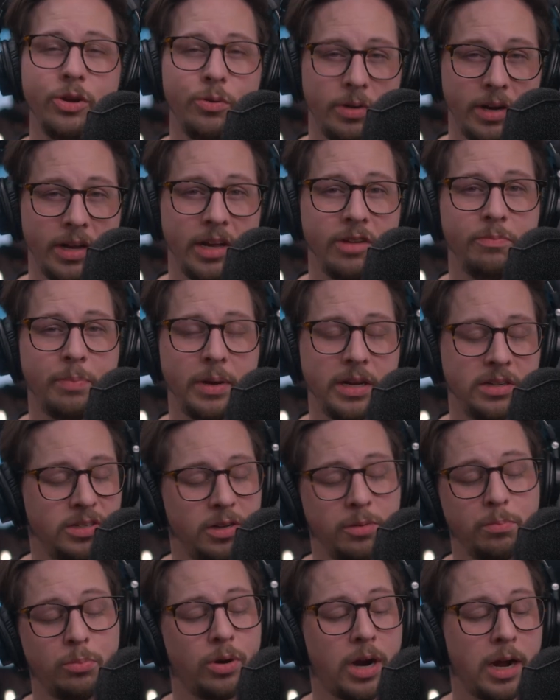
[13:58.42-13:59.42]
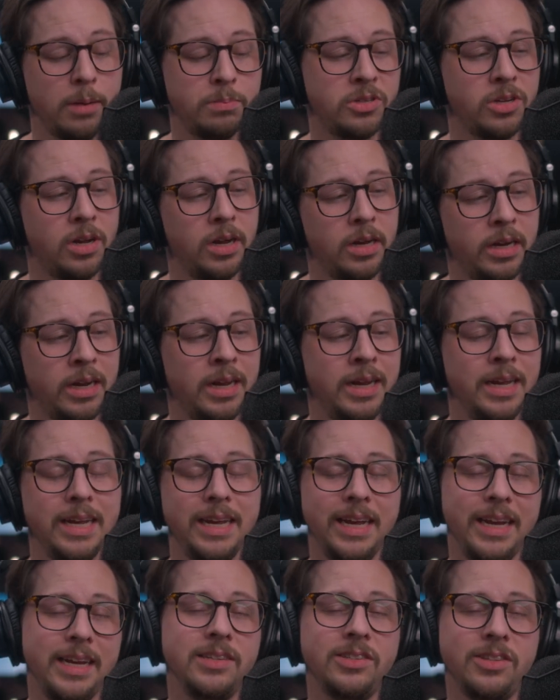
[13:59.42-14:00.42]
want to give BASN props on
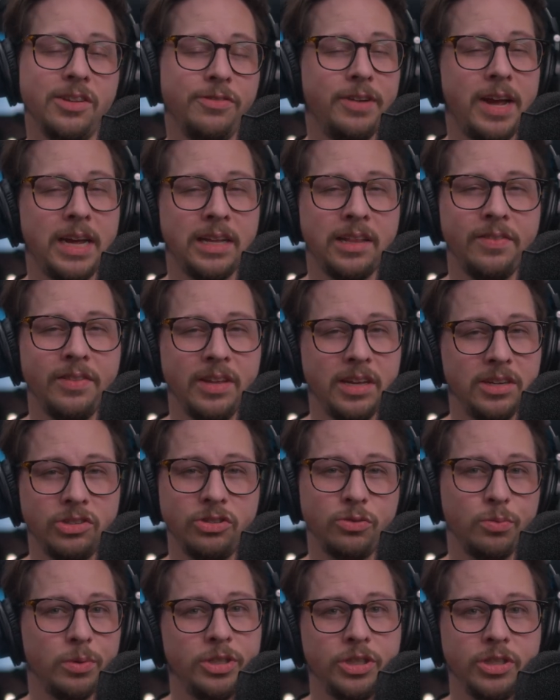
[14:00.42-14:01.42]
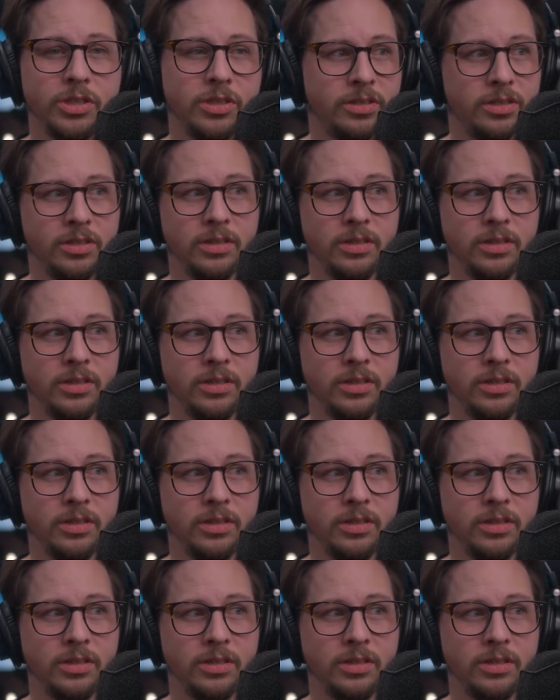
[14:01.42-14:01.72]
is the fact that these switches